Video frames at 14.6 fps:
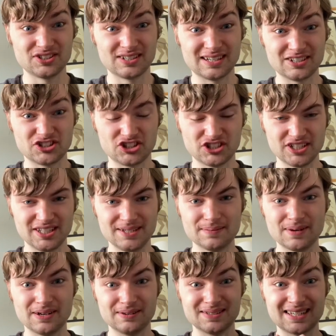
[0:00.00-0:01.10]
she
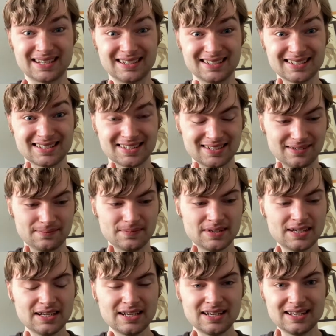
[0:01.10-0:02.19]
takes the
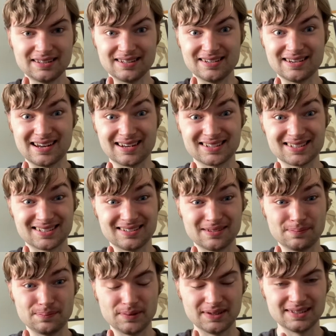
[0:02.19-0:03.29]
next
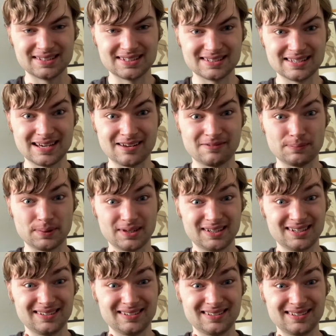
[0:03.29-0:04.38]
big step
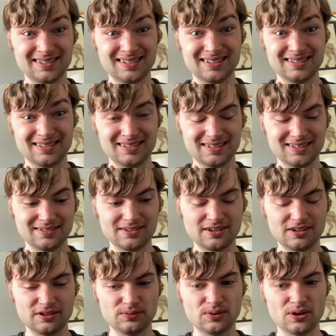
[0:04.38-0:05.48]
in
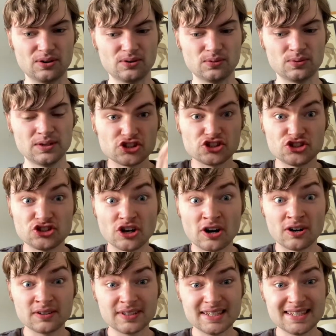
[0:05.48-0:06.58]
her role.
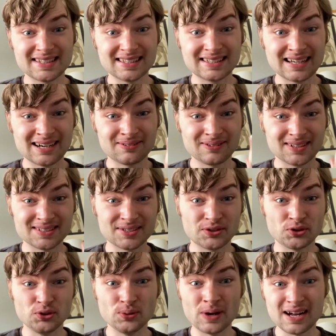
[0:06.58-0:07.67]
Shani's the character
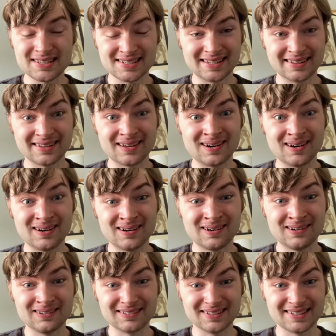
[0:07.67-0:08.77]
who has it the
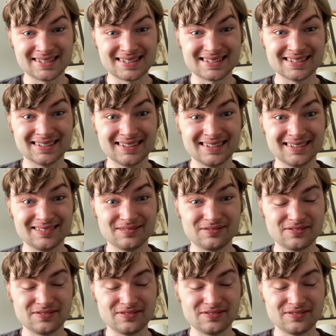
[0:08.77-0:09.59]
hardest in